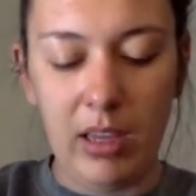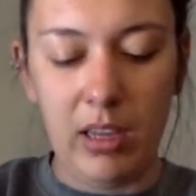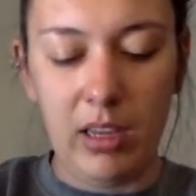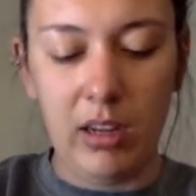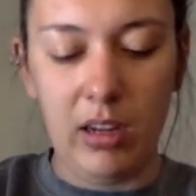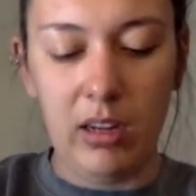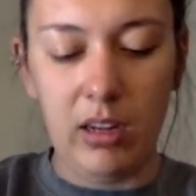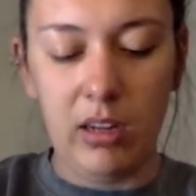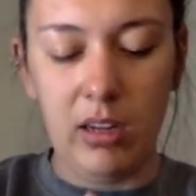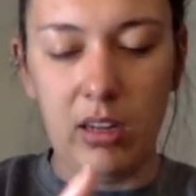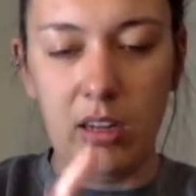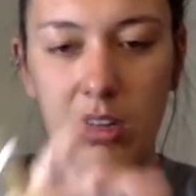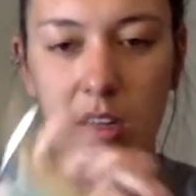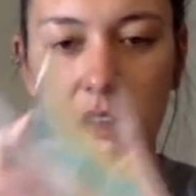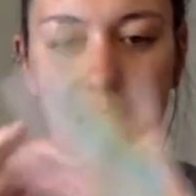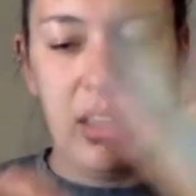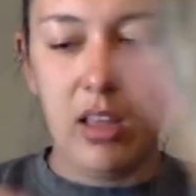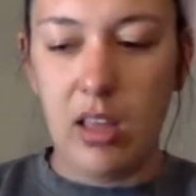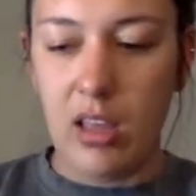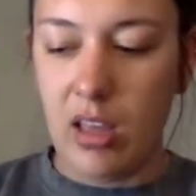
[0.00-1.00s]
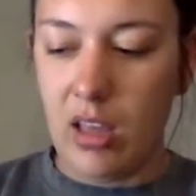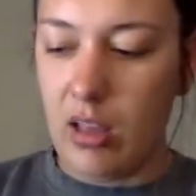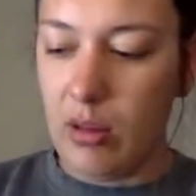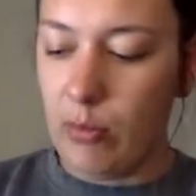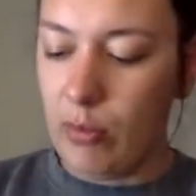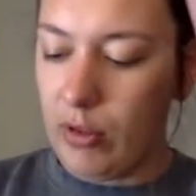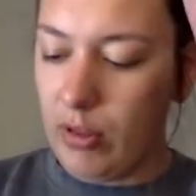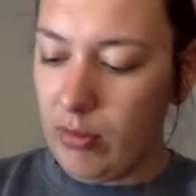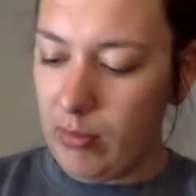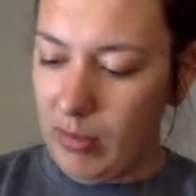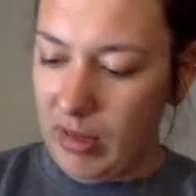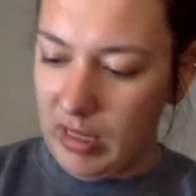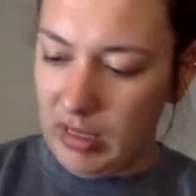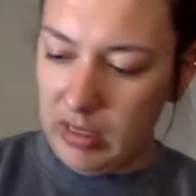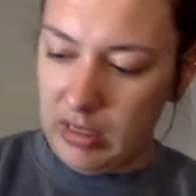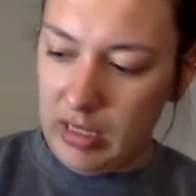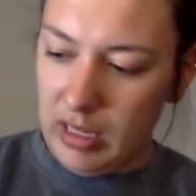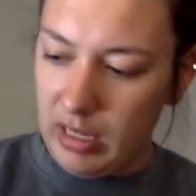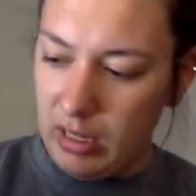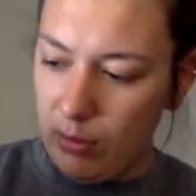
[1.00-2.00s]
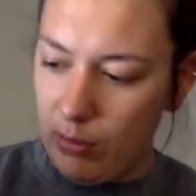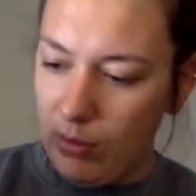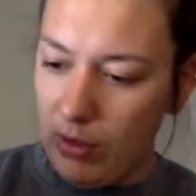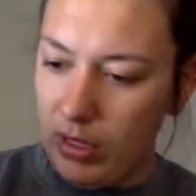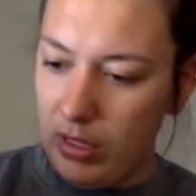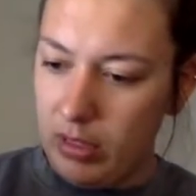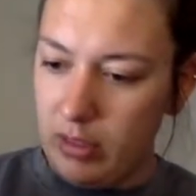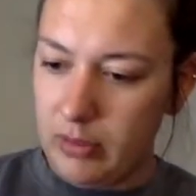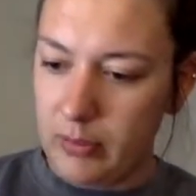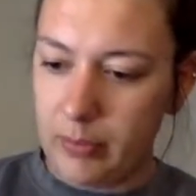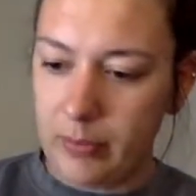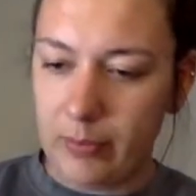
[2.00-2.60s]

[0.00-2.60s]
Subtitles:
here with my second one.